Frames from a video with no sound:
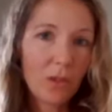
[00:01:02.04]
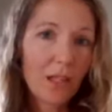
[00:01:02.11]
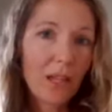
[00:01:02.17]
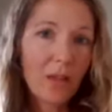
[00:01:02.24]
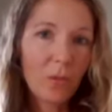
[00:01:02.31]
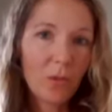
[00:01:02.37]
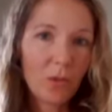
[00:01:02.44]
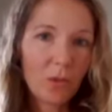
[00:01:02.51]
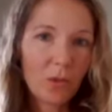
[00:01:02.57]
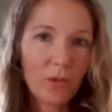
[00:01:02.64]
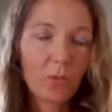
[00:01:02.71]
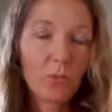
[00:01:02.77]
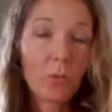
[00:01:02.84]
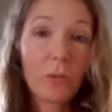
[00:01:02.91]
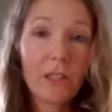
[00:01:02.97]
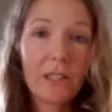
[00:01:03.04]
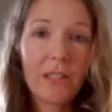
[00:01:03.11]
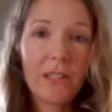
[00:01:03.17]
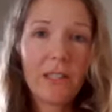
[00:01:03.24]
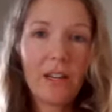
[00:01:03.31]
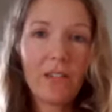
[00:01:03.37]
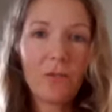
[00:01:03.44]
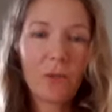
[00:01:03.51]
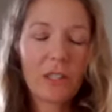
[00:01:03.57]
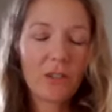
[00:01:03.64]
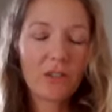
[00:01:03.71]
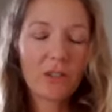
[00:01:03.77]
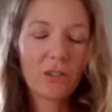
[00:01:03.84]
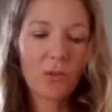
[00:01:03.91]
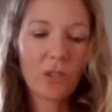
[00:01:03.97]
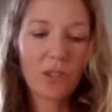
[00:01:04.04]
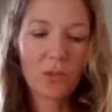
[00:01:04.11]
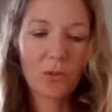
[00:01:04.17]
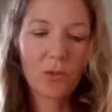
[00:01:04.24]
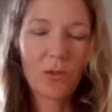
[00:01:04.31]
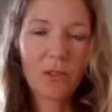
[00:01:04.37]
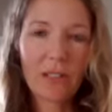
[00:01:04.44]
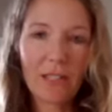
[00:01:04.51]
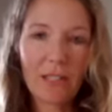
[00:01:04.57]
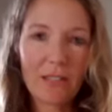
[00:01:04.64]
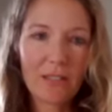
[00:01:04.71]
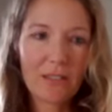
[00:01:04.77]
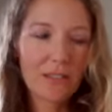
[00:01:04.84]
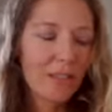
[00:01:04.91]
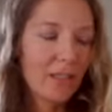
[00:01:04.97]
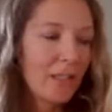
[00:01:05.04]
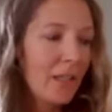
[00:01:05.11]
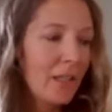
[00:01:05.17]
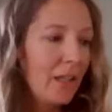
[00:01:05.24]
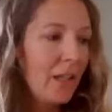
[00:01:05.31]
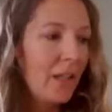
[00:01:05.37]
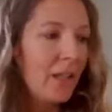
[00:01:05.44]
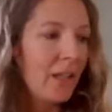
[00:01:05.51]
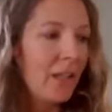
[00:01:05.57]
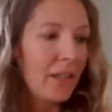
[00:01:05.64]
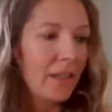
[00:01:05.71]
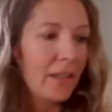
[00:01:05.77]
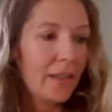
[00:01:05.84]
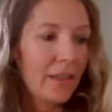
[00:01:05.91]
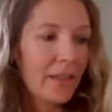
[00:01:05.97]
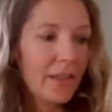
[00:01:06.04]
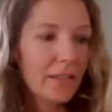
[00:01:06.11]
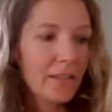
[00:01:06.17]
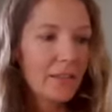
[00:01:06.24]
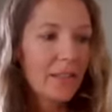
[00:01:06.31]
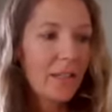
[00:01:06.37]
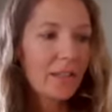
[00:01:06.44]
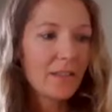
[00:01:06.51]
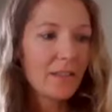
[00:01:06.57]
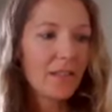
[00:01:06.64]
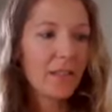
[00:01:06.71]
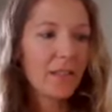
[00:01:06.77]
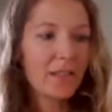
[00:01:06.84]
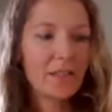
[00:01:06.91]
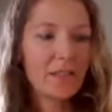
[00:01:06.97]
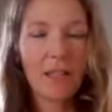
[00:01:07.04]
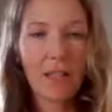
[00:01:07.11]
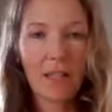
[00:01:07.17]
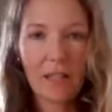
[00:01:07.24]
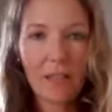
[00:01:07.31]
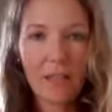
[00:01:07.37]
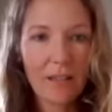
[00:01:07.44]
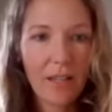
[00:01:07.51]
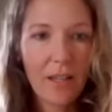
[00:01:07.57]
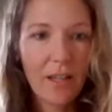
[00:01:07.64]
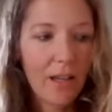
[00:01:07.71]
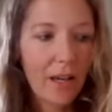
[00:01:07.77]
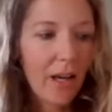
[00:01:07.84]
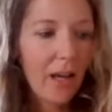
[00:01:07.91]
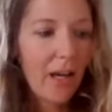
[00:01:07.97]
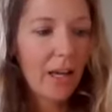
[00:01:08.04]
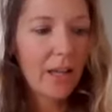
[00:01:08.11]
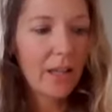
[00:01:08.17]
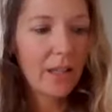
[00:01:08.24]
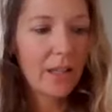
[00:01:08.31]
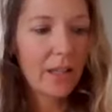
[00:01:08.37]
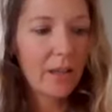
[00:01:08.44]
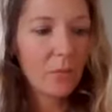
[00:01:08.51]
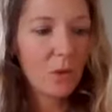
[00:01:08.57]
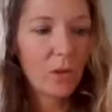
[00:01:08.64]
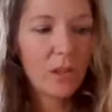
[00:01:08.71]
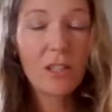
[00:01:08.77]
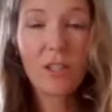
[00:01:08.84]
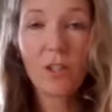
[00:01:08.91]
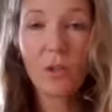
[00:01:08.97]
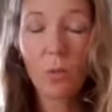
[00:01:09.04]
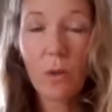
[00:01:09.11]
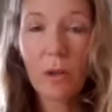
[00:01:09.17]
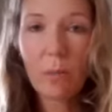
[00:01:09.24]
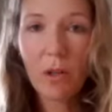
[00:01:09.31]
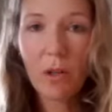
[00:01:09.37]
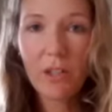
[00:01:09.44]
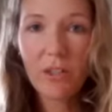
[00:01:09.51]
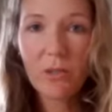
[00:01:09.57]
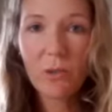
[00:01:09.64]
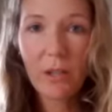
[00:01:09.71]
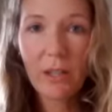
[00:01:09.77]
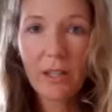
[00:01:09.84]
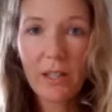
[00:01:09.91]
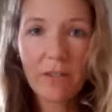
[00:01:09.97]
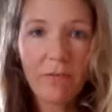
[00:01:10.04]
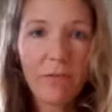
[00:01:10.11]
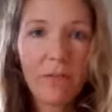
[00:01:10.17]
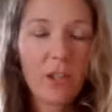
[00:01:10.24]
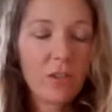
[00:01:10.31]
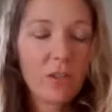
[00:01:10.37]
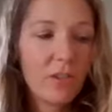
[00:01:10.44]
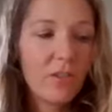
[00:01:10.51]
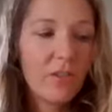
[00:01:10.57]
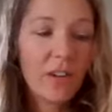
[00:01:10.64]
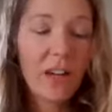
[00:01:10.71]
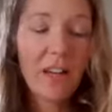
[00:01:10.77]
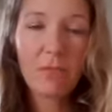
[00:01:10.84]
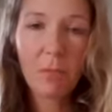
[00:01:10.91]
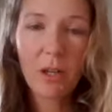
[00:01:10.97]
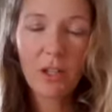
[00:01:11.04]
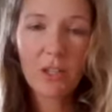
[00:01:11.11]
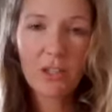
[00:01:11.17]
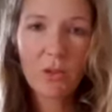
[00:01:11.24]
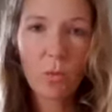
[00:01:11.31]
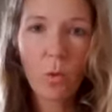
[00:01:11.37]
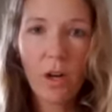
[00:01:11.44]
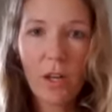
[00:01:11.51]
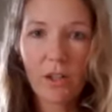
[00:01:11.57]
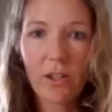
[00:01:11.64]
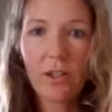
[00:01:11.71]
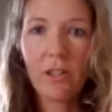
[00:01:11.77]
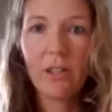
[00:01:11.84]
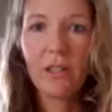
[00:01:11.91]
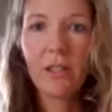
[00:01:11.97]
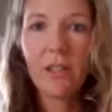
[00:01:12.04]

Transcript: reliable reading of what your soil truly is. This test kit says I am going to do 1 part soil and 5 parts water.